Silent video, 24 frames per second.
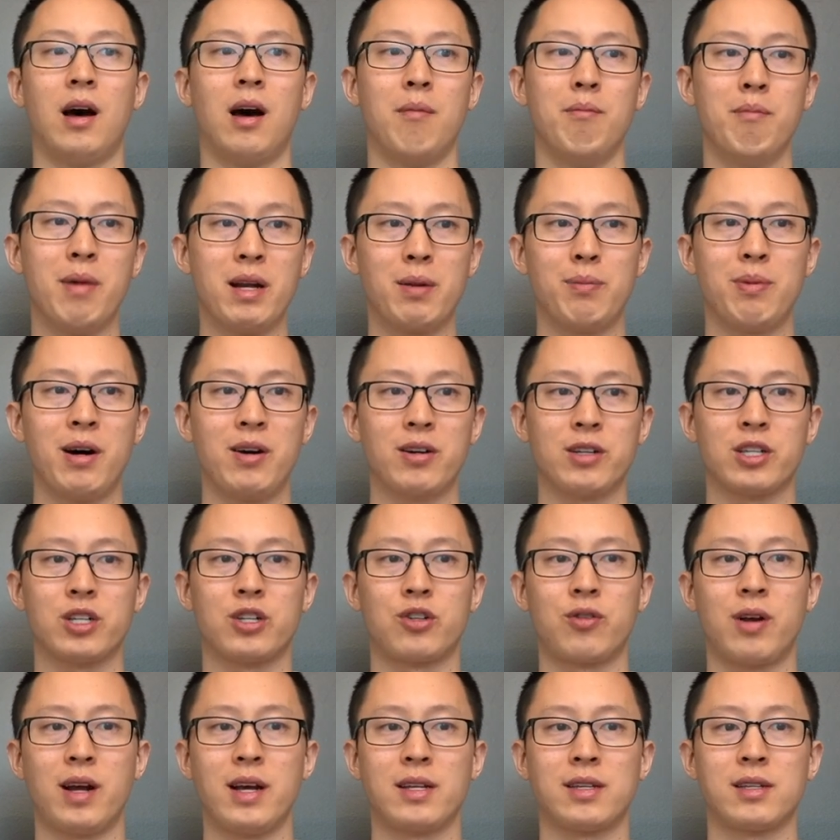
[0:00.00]
Metabolic
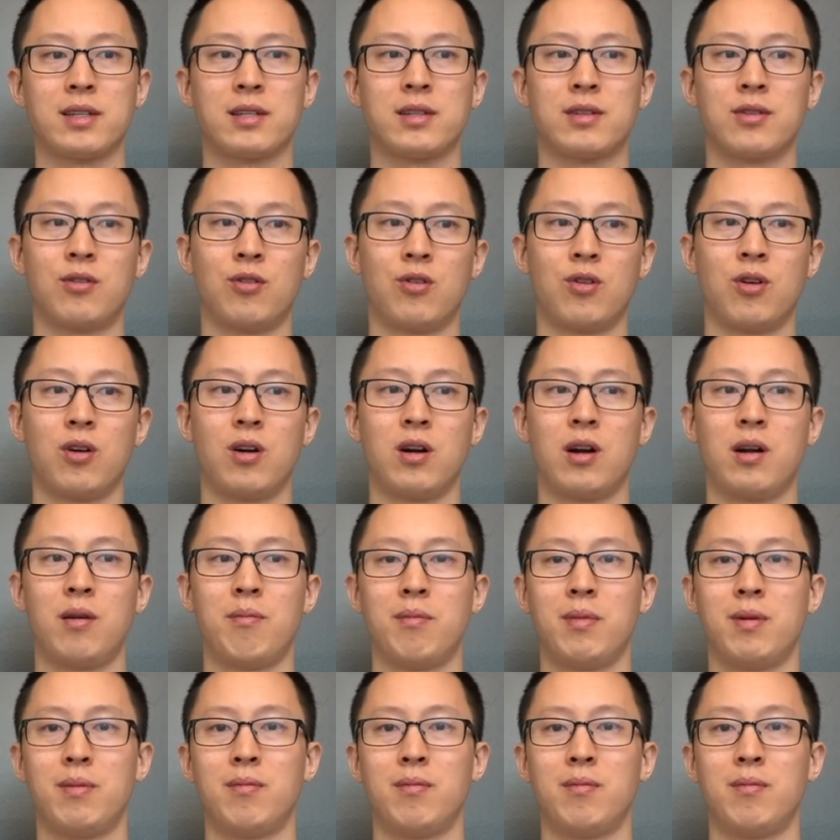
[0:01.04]
stress or